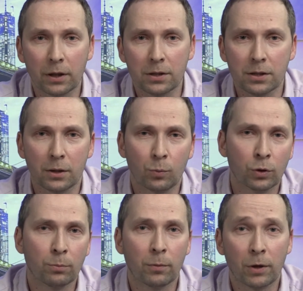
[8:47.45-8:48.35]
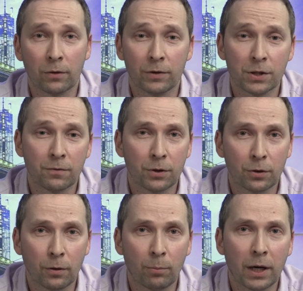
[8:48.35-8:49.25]
It will not be part of this
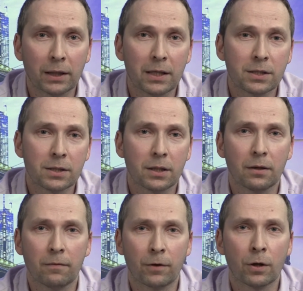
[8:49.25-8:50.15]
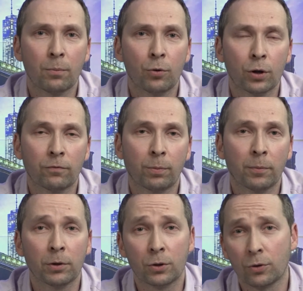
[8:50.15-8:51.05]
video, but it's very important for
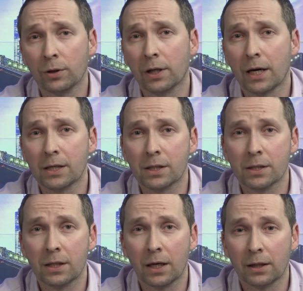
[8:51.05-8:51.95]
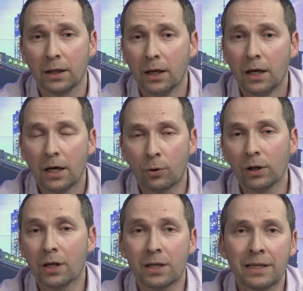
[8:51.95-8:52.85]
people to realize is that
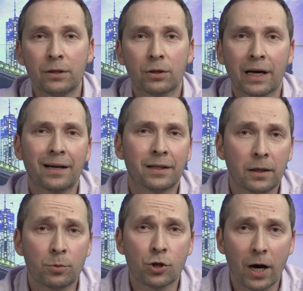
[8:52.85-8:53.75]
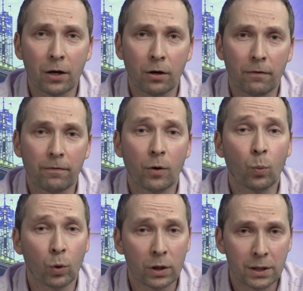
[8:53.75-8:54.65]
really they need to kind of keep track of
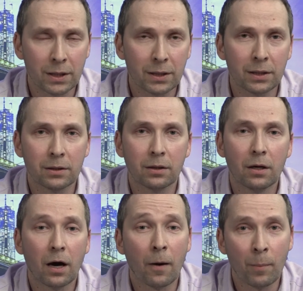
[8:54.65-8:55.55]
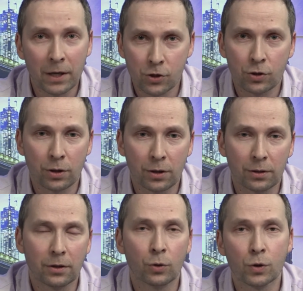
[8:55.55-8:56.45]
what they eat, how much they eat.
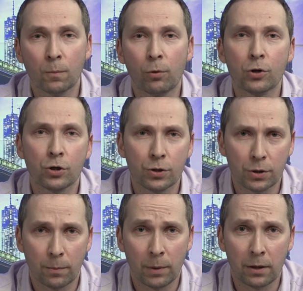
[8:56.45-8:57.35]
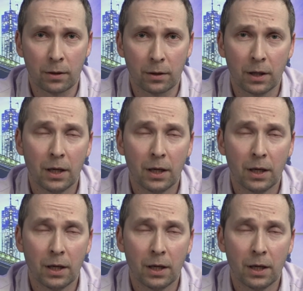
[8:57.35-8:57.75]
Those portions matter.